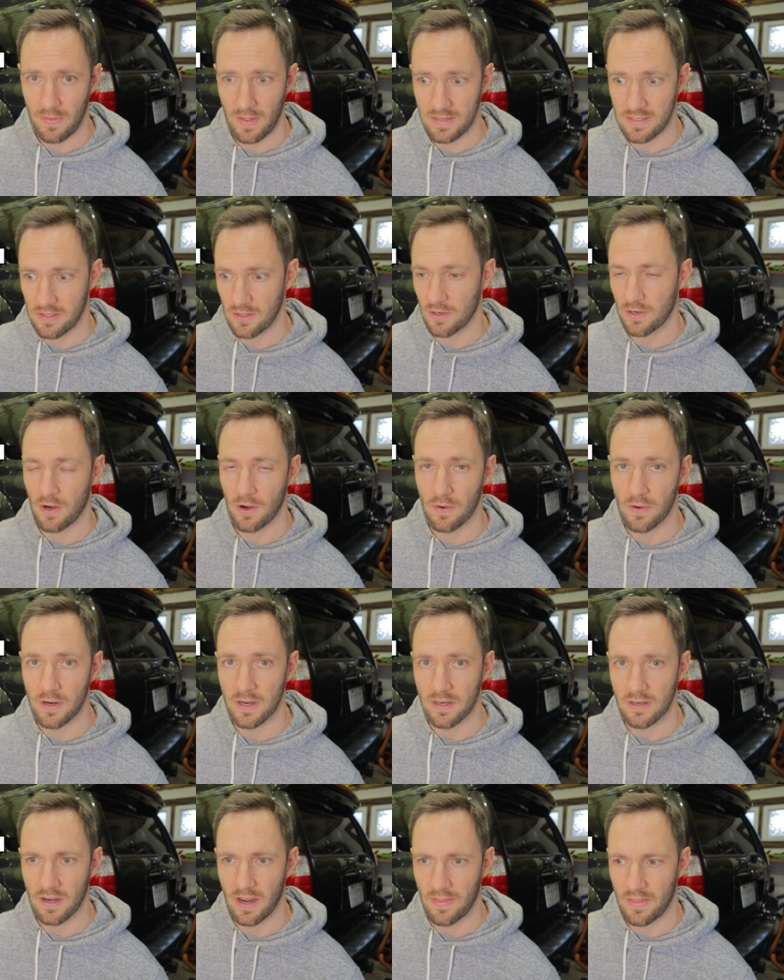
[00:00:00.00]
That's their
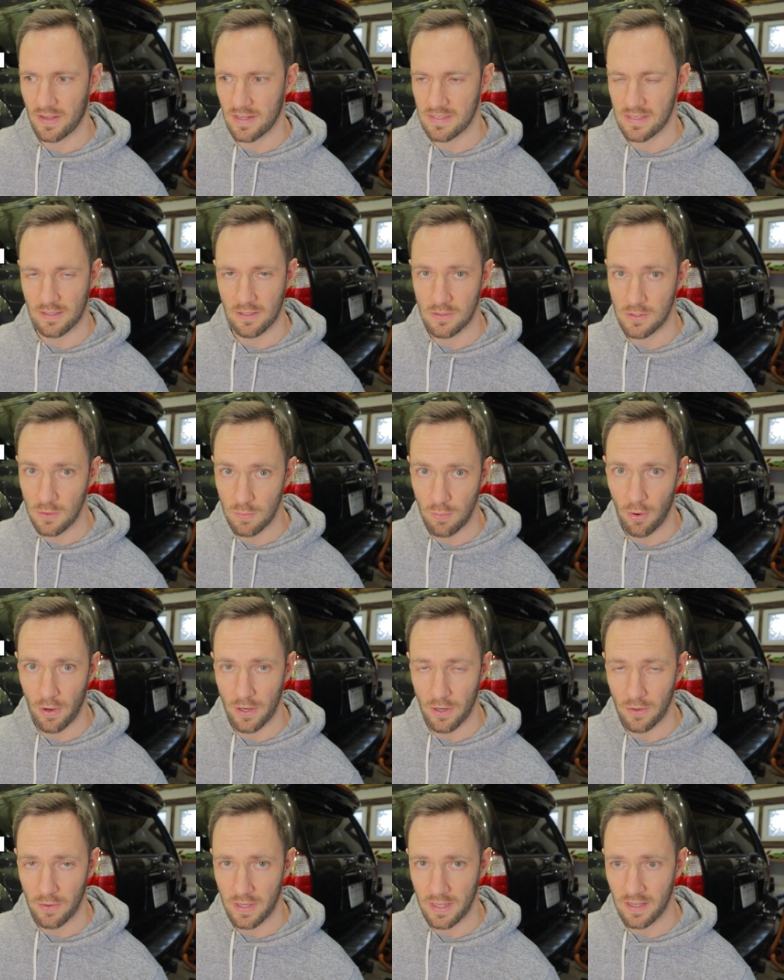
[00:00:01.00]
current, I think it's like the
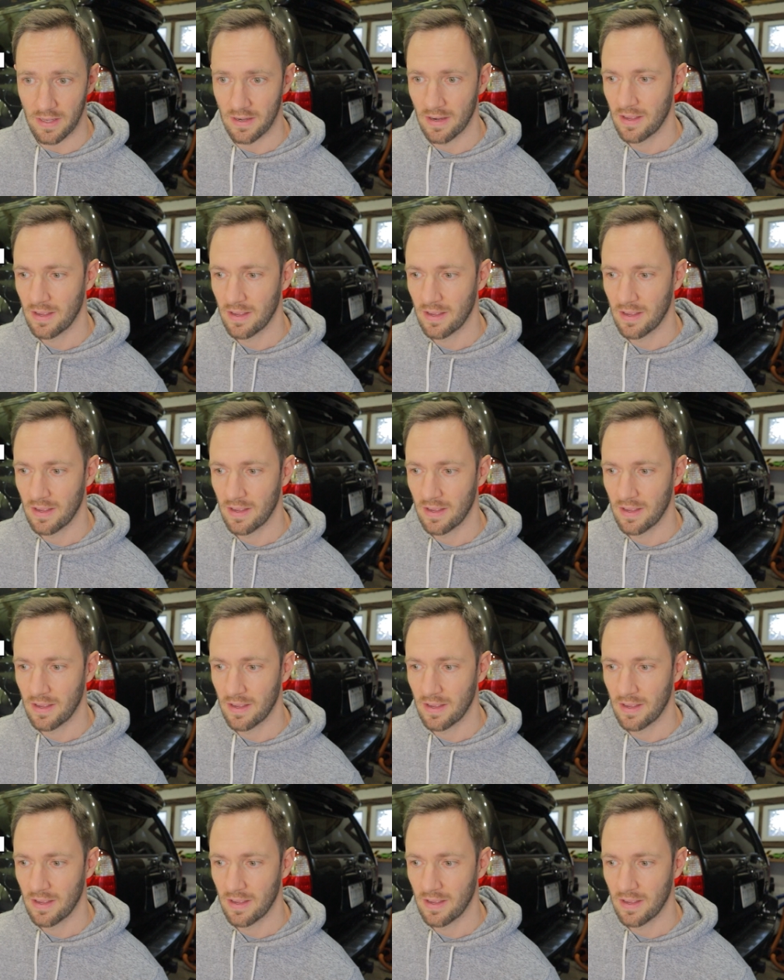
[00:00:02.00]
2.0 kit.